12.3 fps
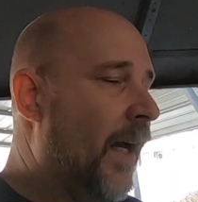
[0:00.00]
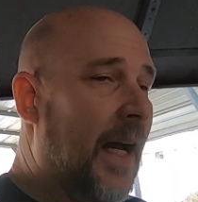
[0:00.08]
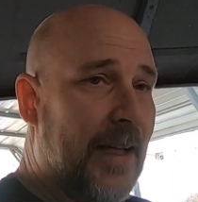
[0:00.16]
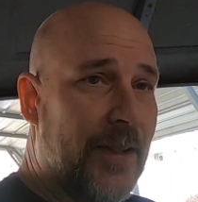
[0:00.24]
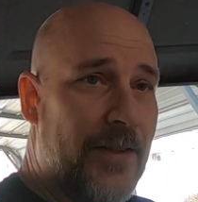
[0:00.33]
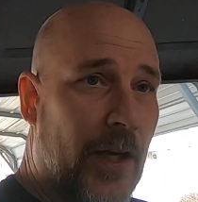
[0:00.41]

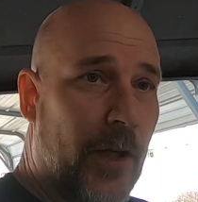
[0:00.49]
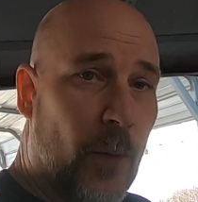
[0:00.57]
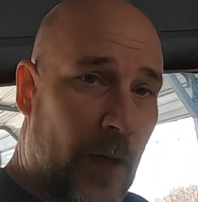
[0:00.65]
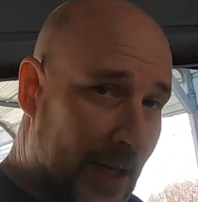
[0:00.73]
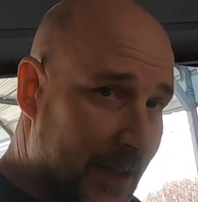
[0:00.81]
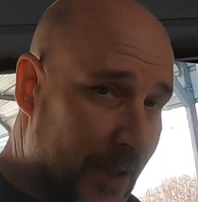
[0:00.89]
I can tell you
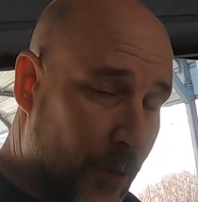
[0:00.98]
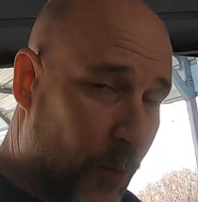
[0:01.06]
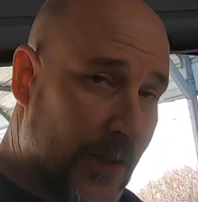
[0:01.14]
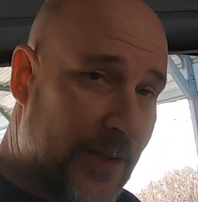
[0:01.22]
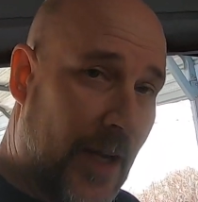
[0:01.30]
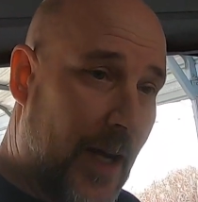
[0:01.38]
what I did
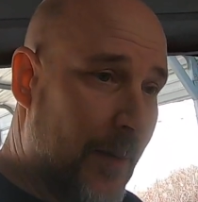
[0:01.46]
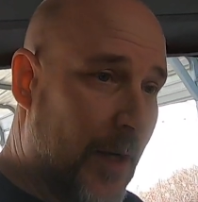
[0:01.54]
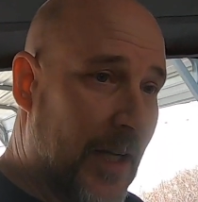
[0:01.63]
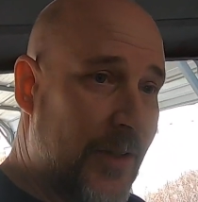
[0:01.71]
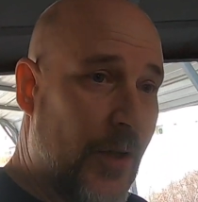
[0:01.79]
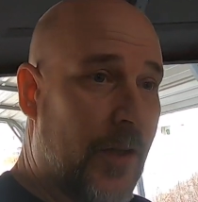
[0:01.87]
one time.
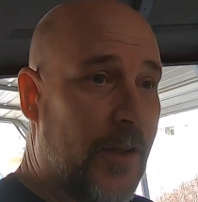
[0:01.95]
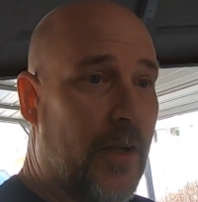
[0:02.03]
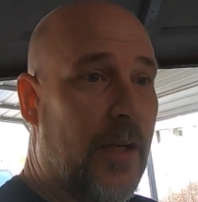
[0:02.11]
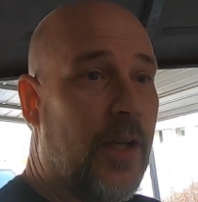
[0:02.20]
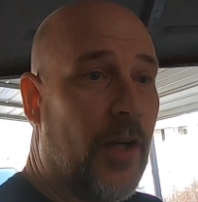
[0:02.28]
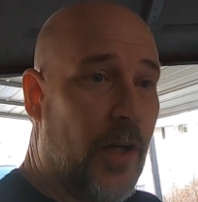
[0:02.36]
I took
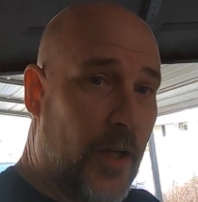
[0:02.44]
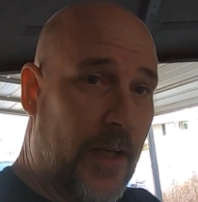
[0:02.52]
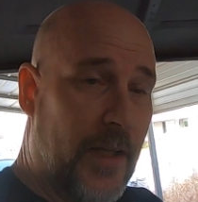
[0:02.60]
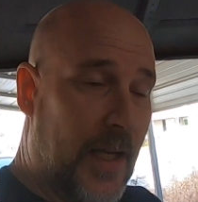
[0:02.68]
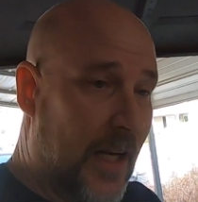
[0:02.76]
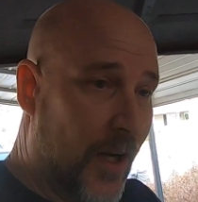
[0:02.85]
the
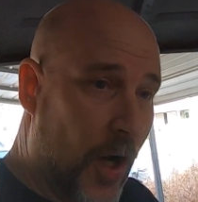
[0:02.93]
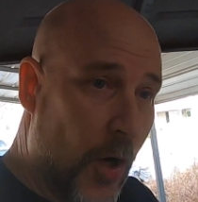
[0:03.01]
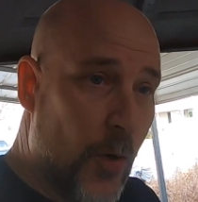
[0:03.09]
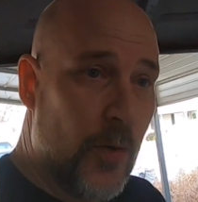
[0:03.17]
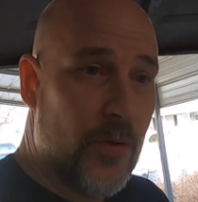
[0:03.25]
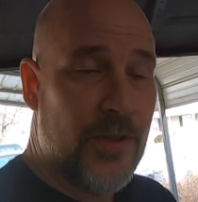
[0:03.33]
gun and
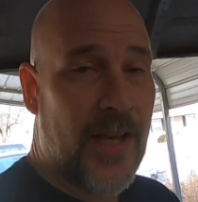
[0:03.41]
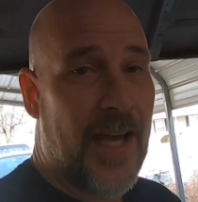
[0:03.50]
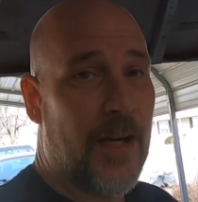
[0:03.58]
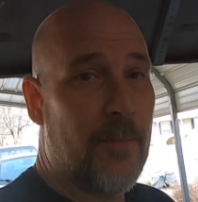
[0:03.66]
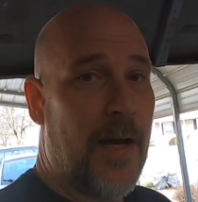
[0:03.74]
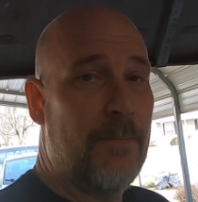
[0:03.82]
hose
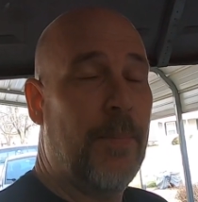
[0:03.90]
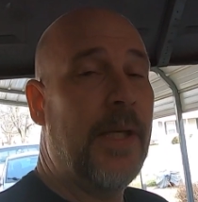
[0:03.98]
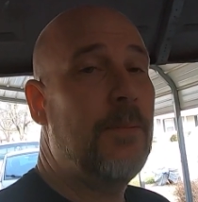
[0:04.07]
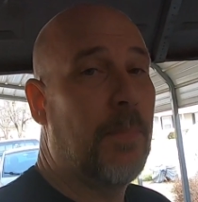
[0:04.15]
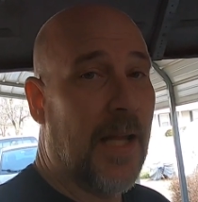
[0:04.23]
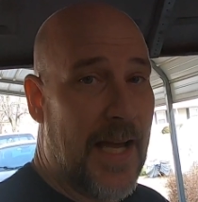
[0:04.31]
out of my
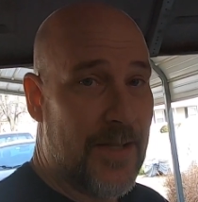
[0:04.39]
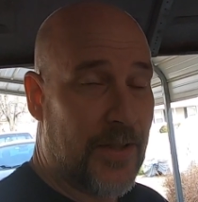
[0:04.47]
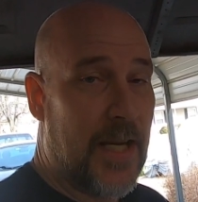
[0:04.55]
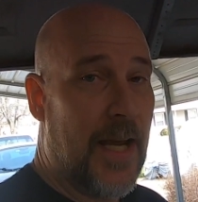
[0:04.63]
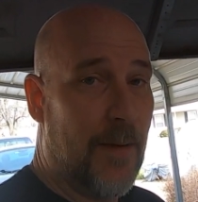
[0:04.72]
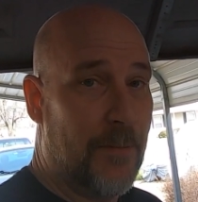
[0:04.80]
bead
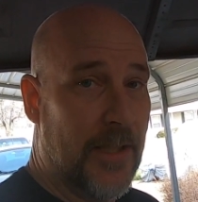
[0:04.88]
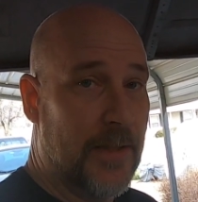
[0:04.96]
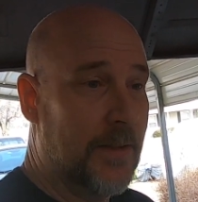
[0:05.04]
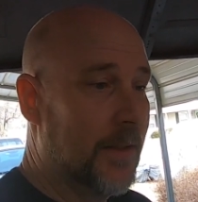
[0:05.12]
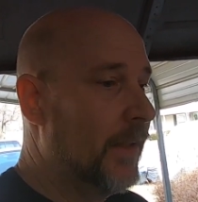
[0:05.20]
blast cabinet